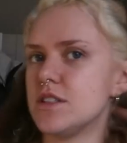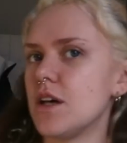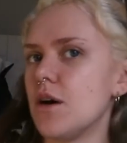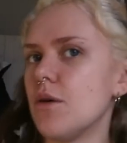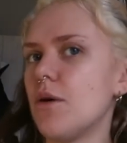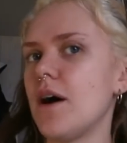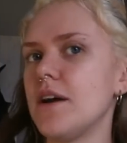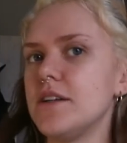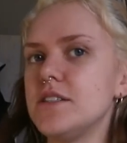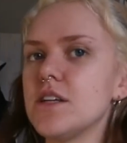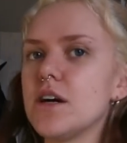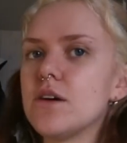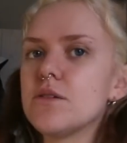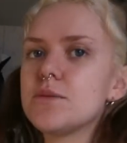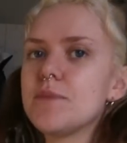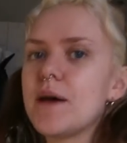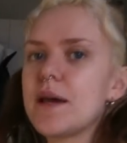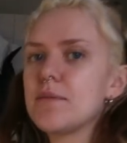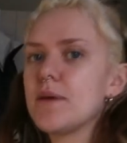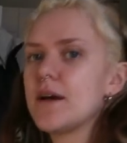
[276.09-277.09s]
So I
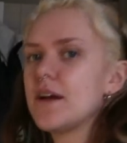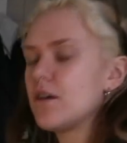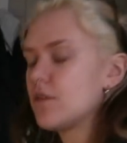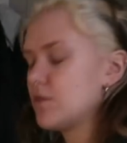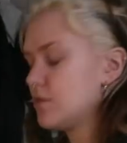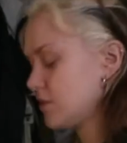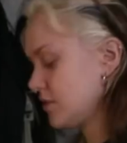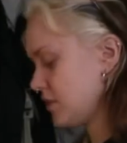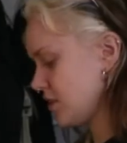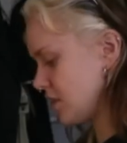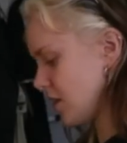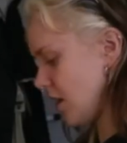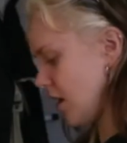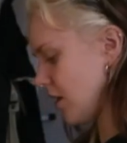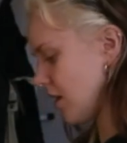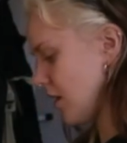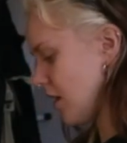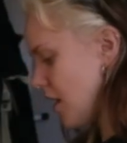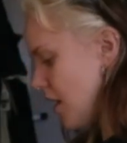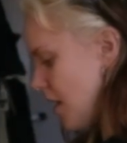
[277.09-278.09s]
don't make my own
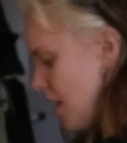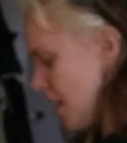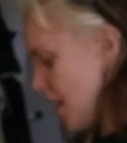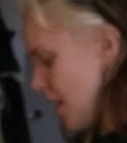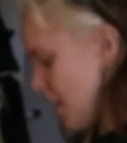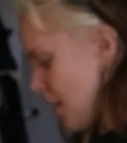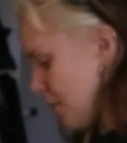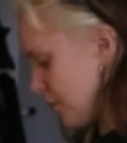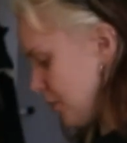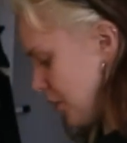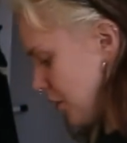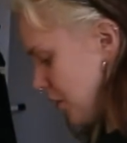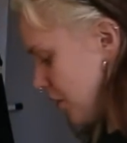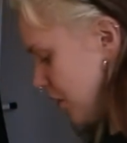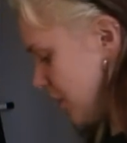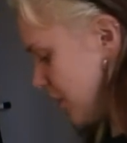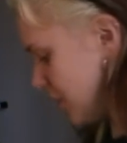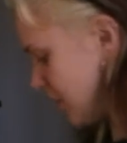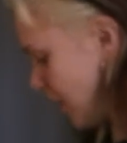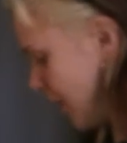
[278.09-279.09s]
stock.
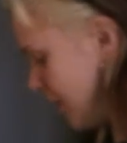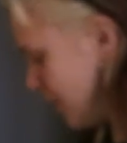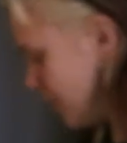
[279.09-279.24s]
But I